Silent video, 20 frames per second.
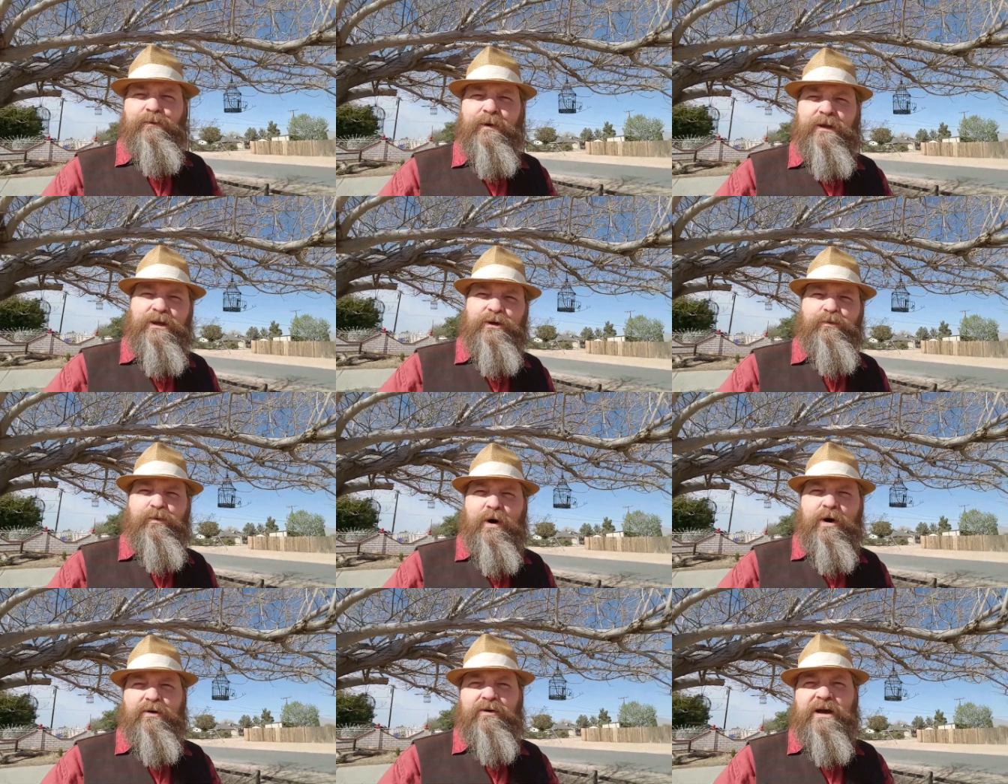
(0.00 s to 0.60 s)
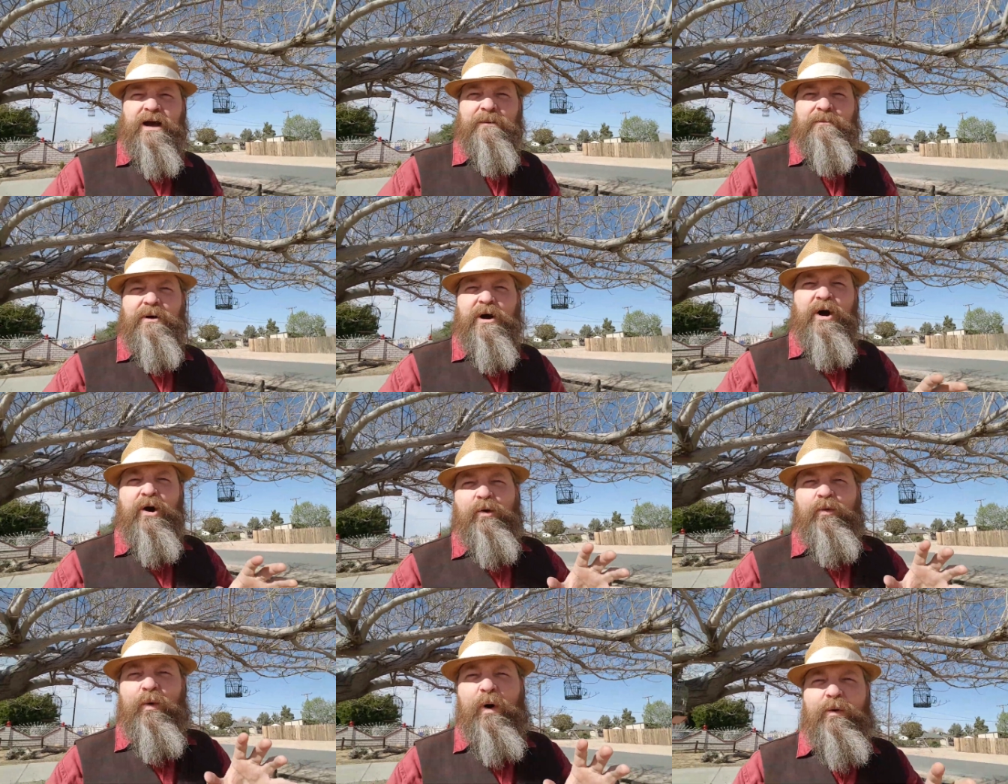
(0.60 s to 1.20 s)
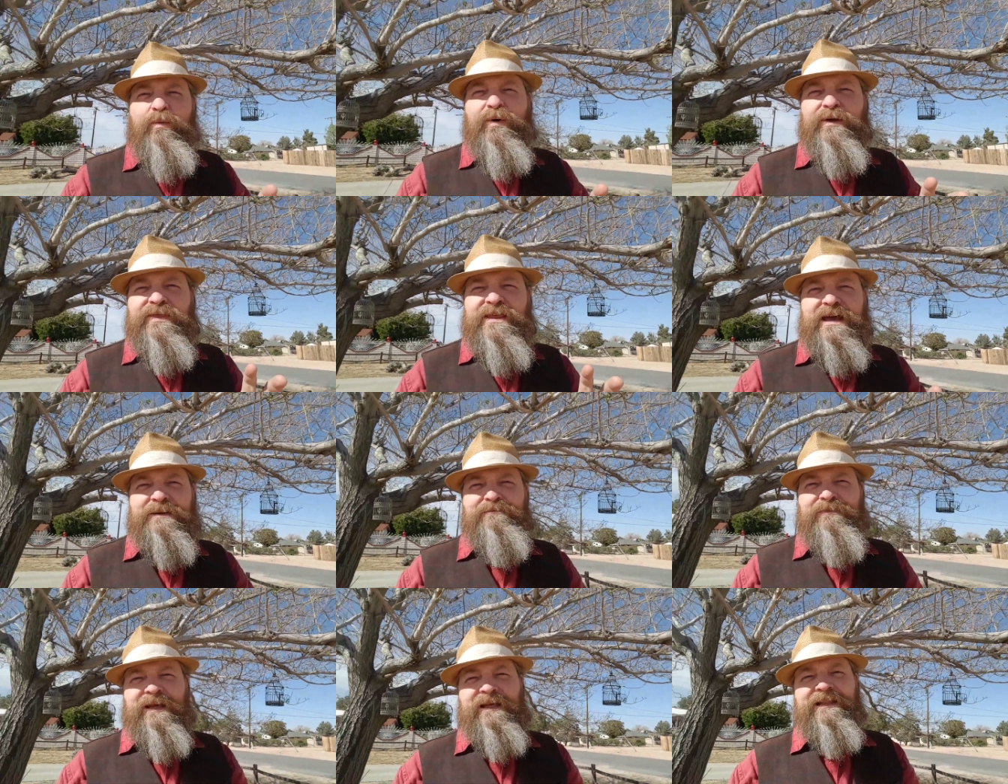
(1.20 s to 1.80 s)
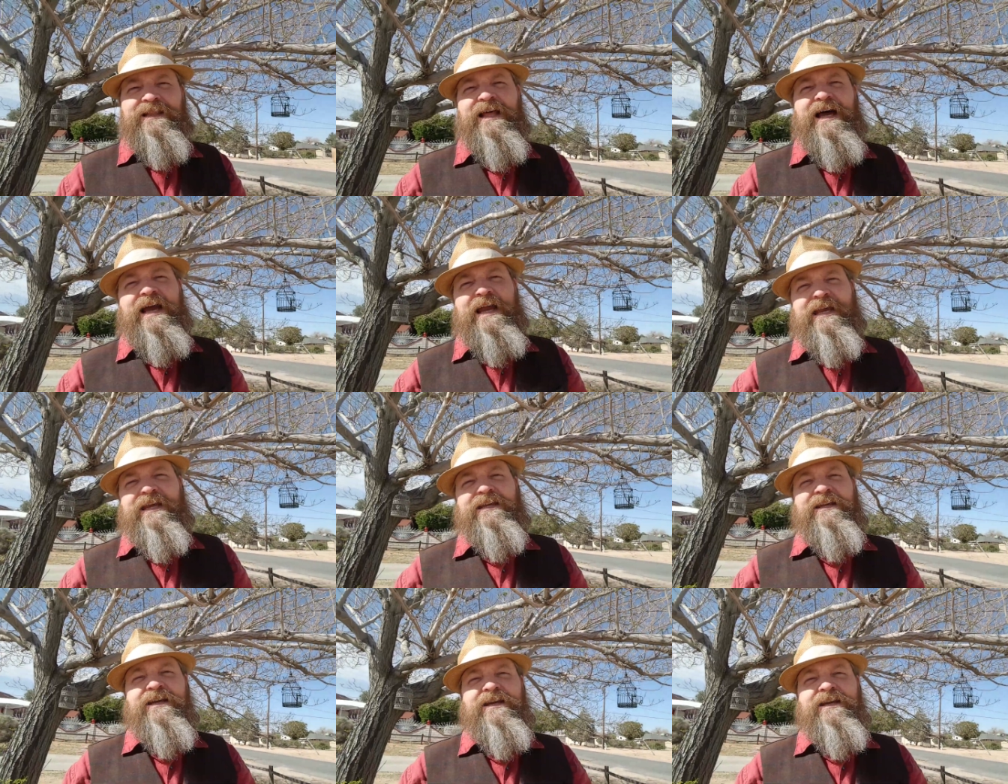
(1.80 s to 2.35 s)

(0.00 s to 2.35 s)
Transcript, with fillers: when you woke up? What would that be like?